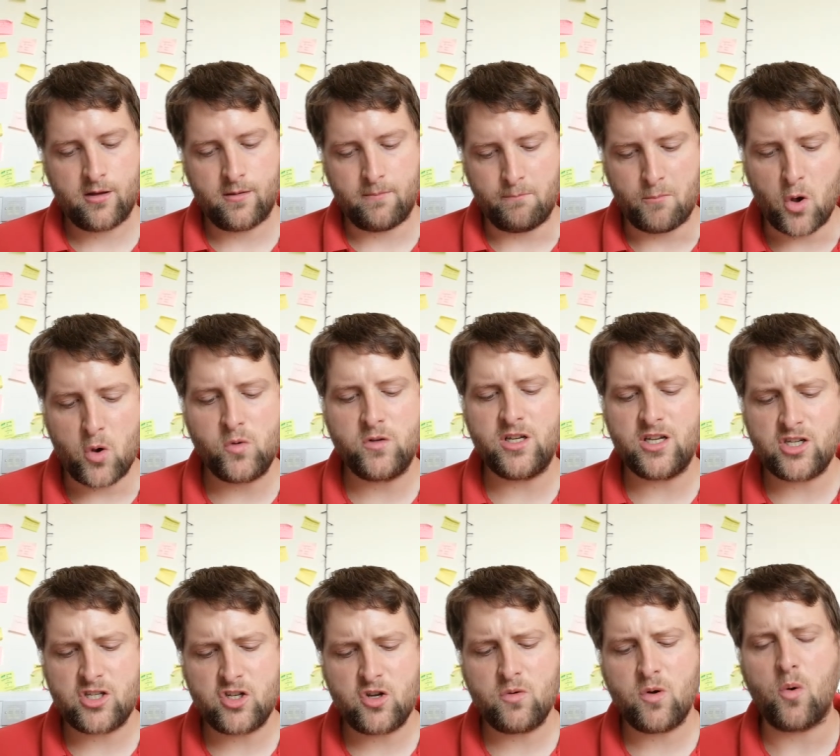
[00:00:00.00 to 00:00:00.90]

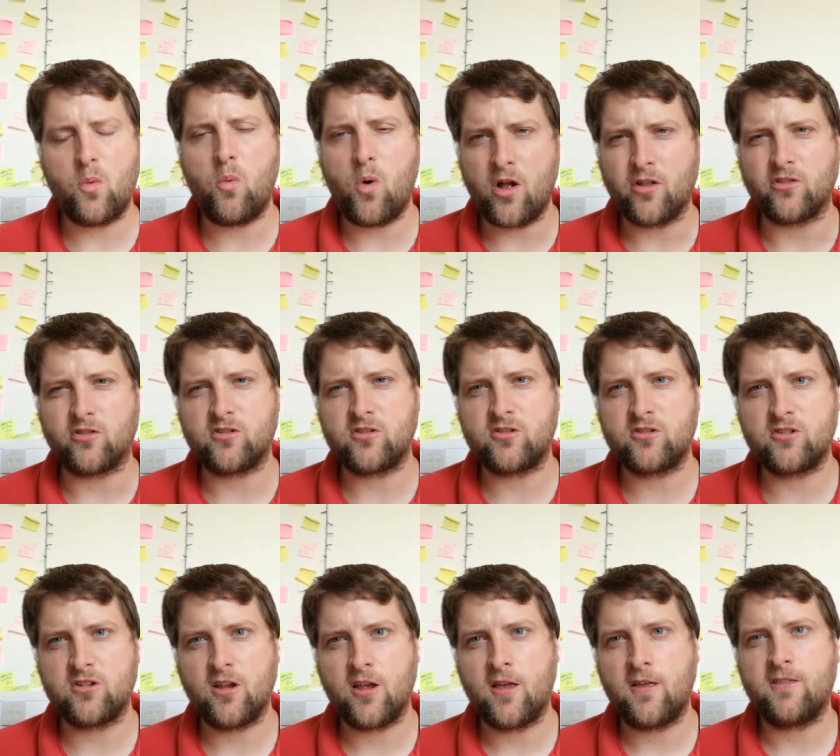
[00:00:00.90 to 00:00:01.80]
Moses knew at
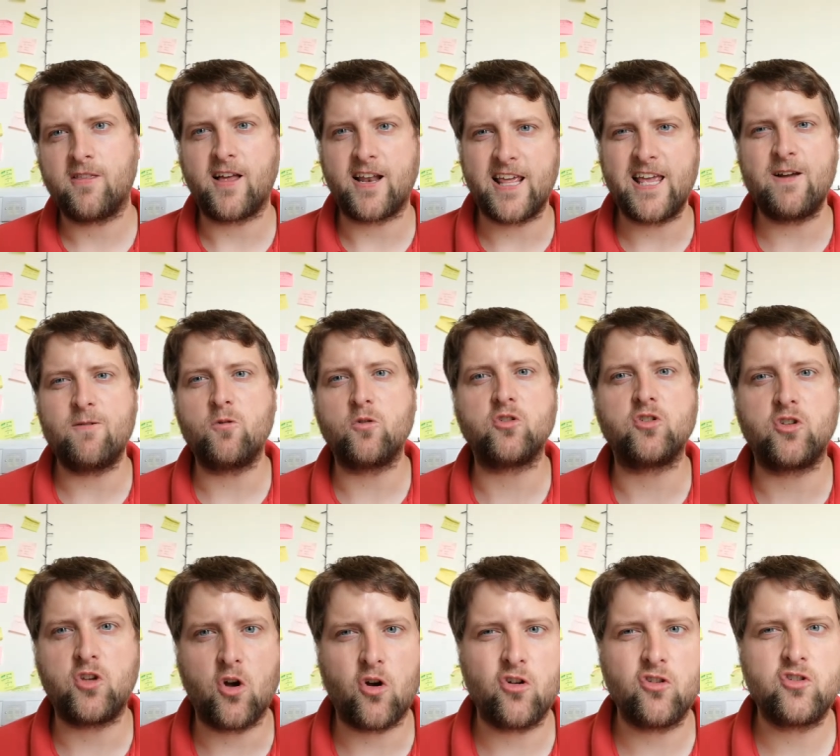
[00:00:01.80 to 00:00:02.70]
once that it was
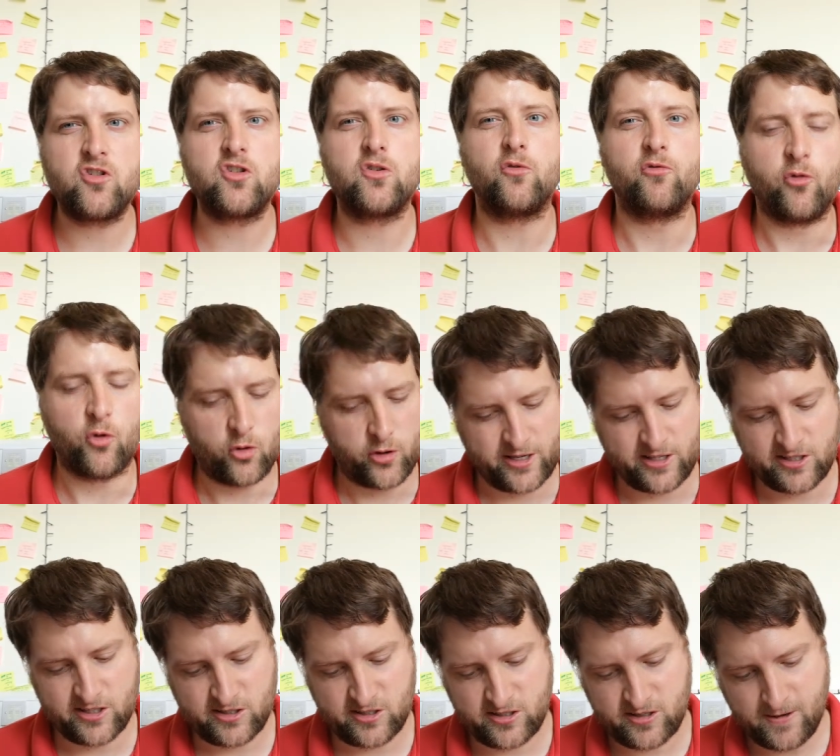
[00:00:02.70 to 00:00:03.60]
God's
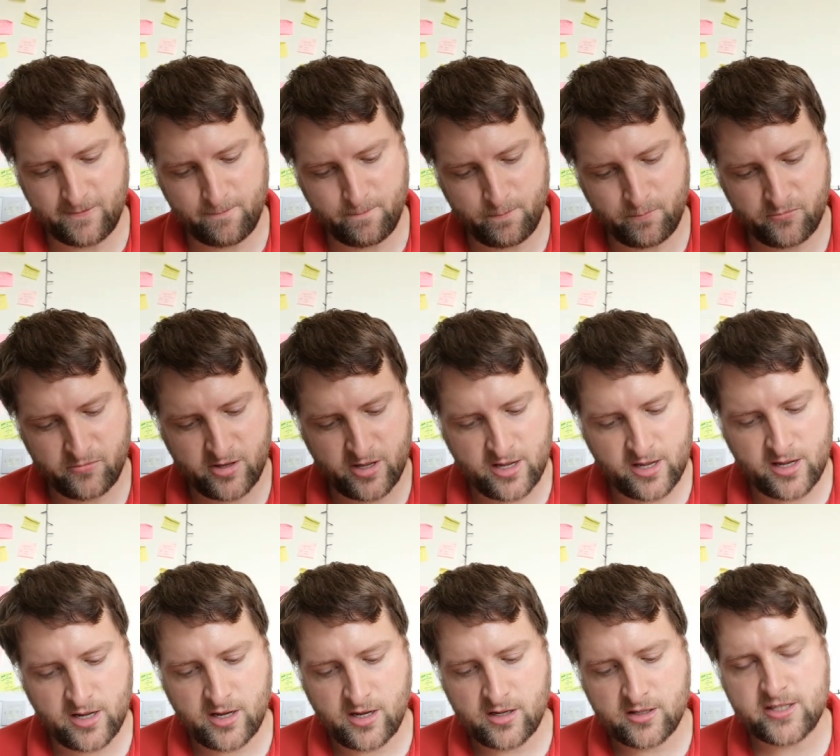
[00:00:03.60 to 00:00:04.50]
voice.
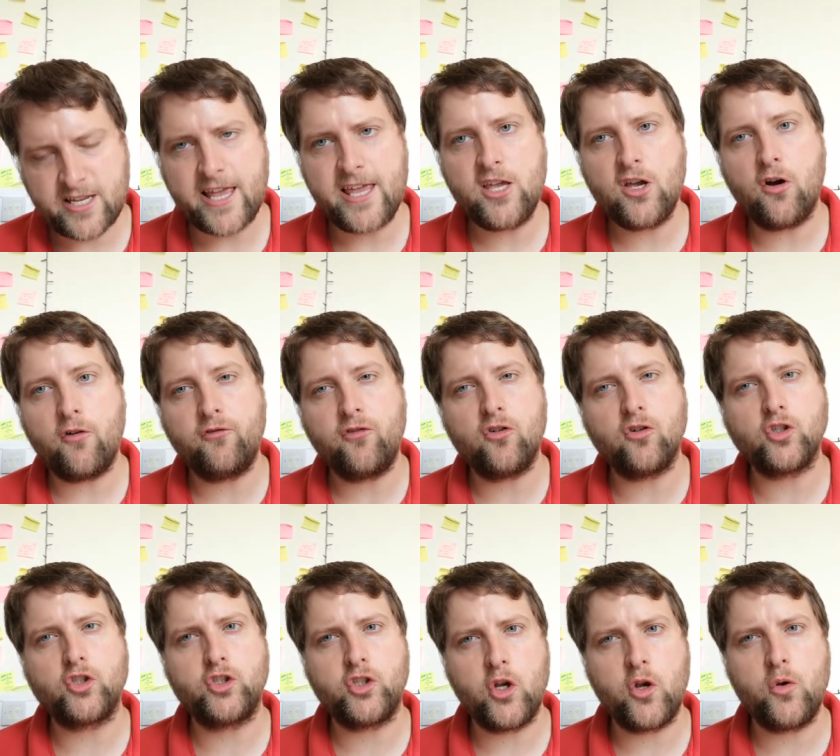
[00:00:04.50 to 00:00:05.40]
"Take off your
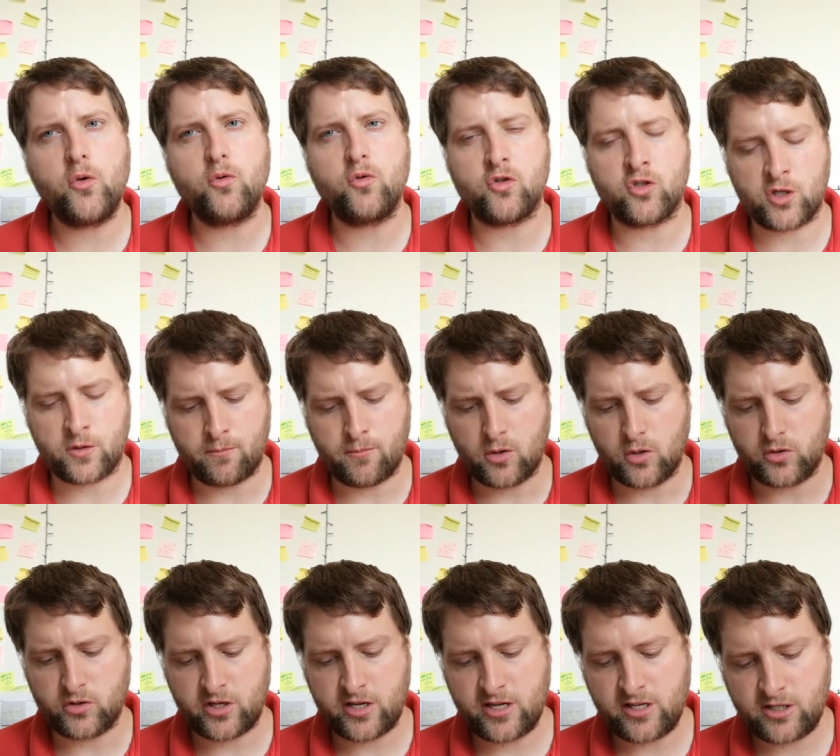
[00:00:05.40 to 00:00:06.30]
shoes,
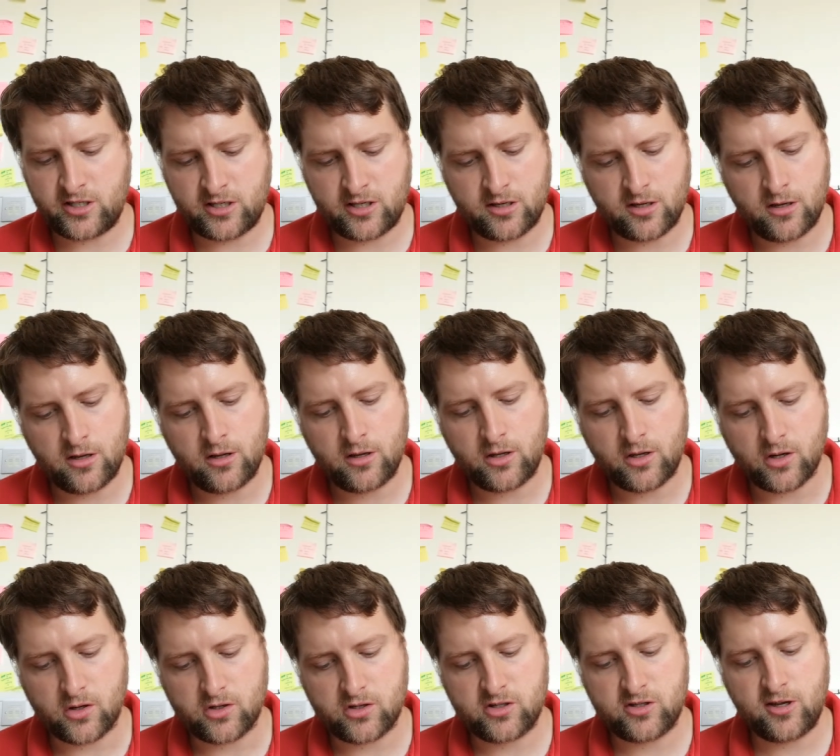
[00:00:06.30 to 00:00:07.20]
Moses,"
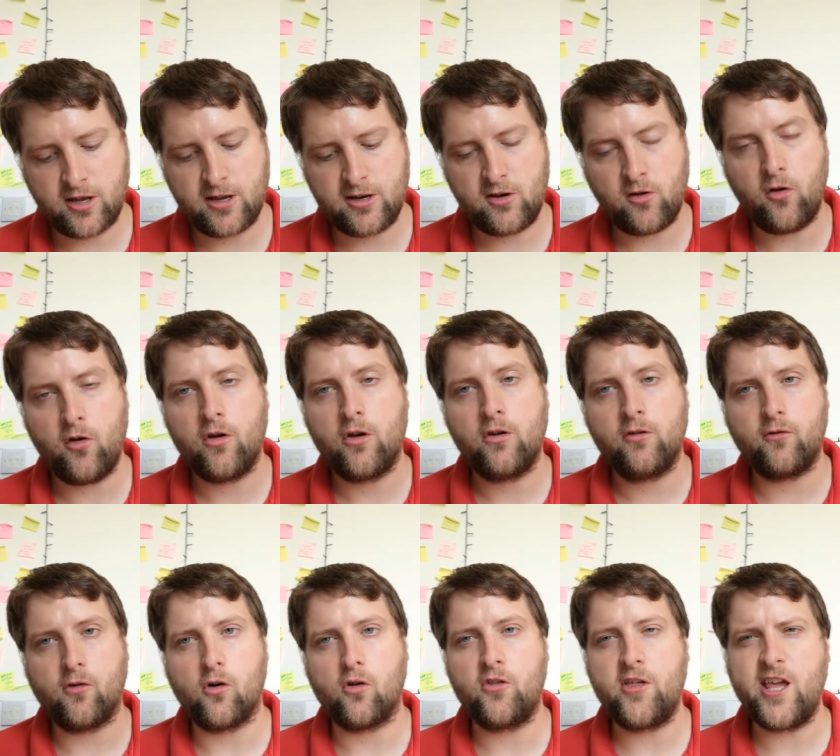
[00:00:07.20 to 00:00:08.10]
God said,
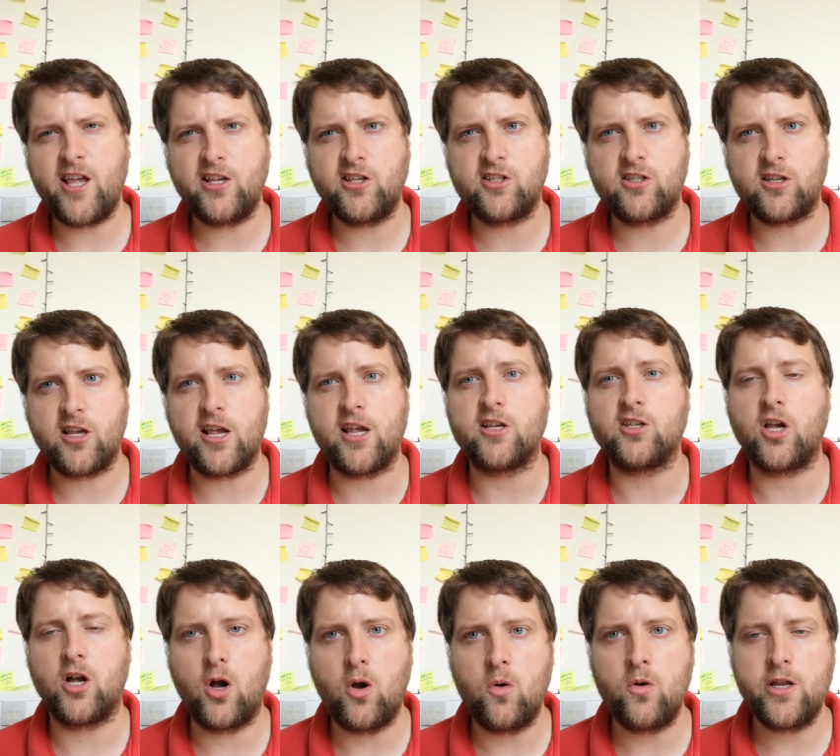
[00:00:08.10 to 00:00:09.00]
"for this is
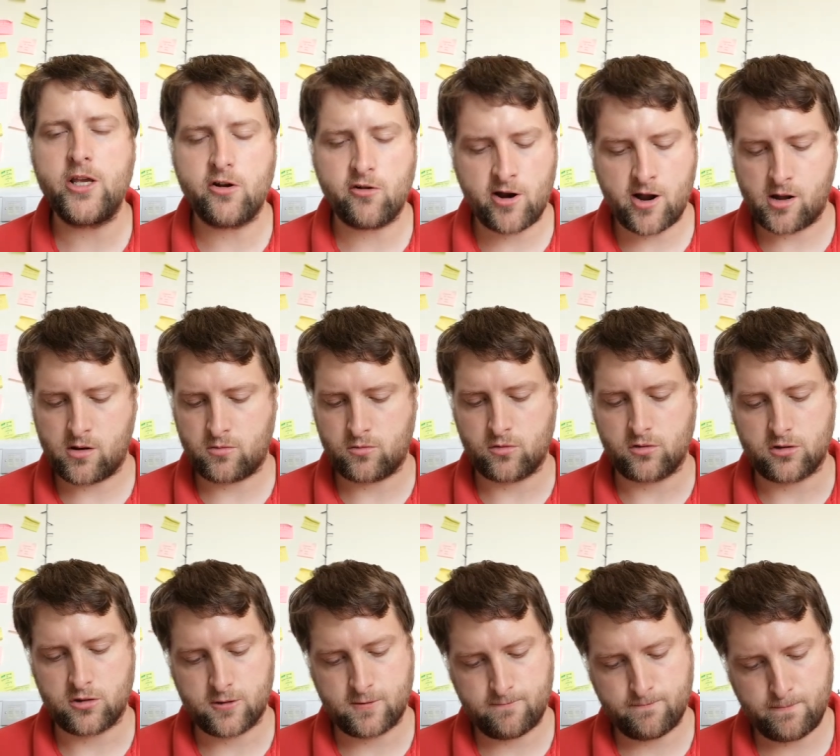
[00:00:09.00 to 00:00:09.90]
holy ground."